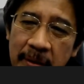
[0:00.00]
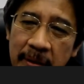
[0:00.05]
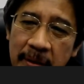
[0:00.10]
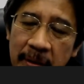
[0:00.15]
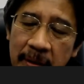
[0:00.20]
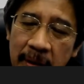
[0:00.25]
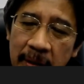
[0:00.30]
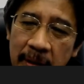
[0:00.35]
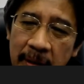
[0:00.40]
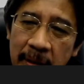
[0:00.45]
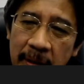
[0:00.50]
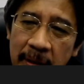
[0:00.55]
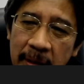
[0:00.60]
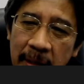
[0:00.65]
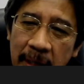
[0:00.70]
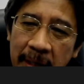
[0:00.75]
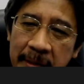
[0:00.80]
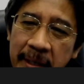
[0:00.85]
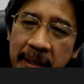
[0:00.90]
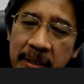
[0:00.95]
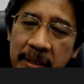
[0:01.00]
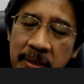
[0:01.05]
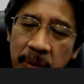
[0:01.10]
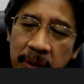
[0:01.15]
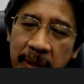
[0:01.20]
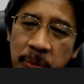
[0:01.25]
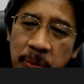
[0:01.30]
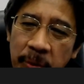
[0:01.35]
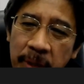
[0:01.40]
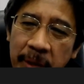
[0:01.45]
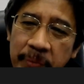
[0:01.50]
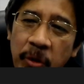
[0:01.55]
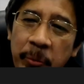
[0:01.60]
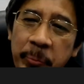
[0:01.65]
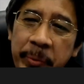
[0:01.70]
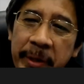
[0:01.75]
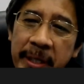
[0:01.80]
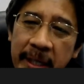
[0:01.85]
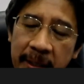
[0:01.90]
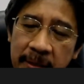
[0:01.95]
I think it's okay to give
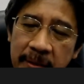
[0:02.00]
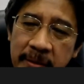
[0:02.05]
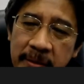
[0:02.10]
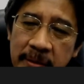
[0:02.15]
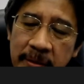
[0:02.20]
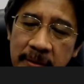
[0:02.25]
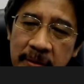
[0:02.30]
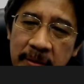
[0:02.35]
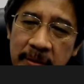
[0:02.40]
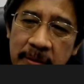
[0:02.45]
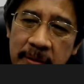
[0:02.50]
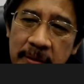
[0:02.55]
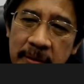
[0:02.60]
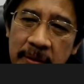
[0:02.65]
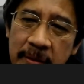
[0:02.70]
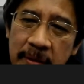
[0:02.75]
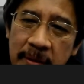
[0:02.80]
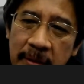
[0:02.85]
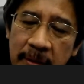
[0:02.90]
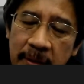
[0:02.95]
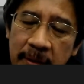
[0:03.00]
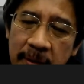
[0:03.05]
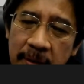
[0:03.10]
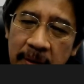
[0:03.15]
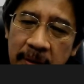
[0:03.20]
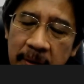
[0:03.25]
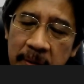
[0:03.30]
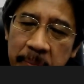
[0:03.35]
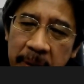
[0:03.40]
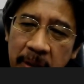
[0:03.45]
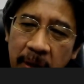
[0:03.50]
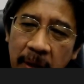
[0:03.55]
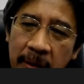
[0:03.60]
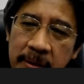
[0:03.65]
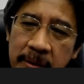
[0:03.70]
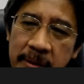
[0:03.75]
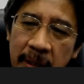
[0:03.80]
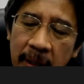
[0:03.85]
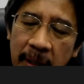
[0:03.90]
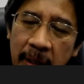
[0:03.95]
opinions, because
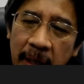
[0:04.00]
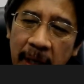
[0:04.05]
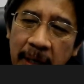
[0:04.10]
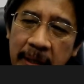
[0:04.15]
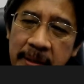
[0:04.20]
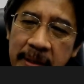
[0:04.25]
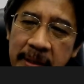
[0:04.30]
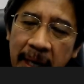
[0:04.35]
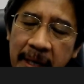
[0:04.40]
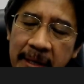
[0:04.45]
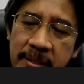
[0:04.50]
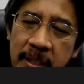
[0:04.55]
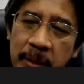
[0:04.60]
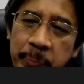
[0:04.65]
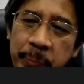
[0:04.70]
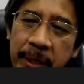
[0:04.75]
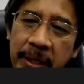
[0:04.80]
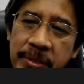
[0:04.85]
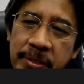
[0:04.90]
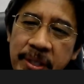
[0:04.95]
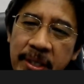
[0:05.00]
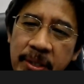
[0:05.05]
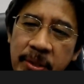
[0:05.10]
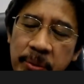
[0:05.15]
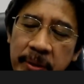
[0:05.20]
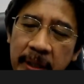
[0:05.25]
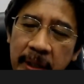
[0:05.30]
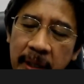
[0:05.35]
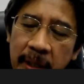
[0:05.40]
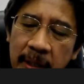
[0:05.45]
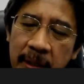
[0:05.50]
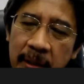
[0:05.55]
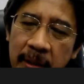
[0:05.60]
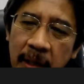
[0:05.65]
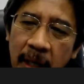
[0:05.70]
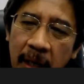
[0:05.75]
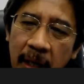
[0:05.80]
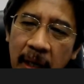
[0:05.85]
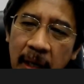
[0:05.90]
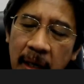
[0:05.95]
as a PhD student,
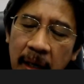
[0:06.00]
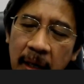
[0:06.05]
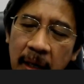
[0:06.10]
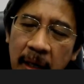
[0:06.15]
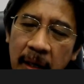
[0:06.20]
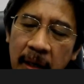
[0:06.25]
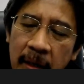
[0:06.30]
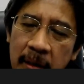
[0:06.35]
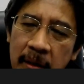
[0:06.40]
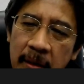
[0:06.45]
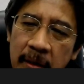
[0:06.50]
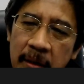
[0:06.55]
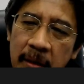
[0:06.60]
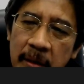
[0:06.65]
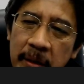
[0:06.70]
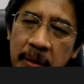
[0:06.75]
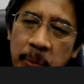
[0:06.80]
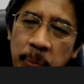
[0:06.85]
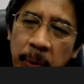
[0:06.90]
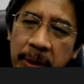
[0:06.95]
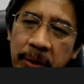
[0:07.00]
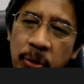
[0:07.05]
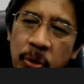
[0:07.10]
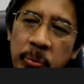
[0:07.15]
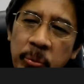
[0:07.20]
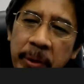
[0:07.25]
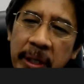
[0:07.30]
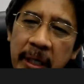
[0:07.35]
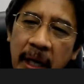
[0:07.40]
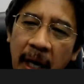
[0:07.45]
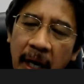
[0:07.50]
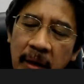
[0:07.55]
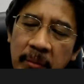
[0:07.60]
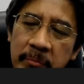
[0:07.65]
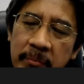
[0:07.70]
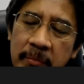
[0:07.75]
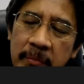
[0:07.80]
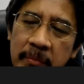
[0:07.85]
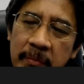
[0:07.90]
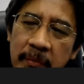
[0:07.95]
when you become,
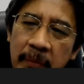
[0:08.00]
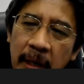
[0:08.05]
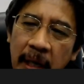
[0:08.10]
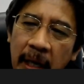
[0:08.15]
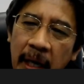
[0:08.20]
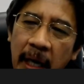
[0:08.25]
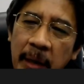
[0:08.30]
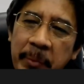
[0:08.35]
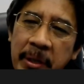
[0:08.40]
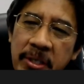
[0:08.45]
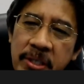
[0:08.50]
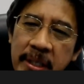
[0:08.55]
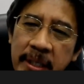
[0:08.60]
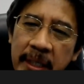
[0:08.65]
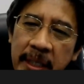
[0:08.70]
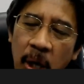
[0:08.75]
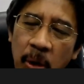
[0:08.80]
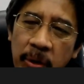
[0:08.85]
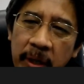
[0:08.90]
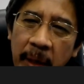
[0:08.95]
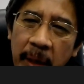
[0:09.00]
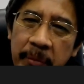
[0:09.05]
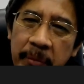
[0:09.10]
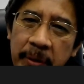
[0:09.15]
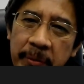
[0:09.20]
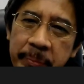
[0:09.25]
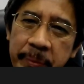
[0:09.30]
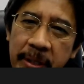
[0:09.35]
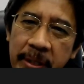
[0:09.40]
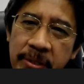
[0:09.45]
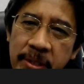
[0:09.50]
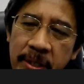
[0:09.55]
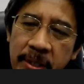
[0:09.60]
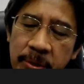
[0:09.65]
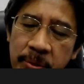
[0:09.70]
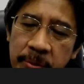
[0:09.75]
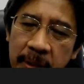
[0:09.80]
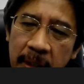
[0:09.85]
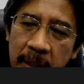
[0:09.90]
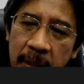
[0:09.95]
I mentioned the outcome of a PhD
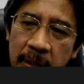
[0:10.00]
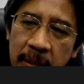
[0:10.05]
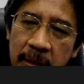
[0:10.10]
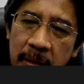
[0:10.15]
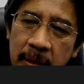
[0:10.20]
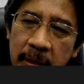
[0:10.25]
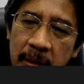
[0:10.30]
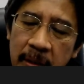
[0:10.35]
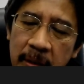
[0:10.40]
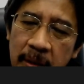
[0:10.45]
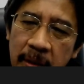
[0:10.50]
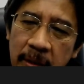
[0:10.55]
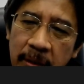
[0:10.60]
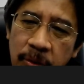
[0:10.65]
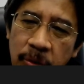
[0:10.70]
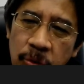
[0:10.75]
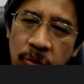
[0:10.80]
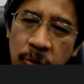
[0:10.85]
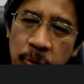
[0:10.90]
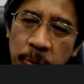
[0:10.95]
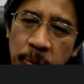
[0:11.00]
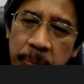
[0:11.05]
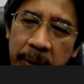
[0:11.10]
student, you should become an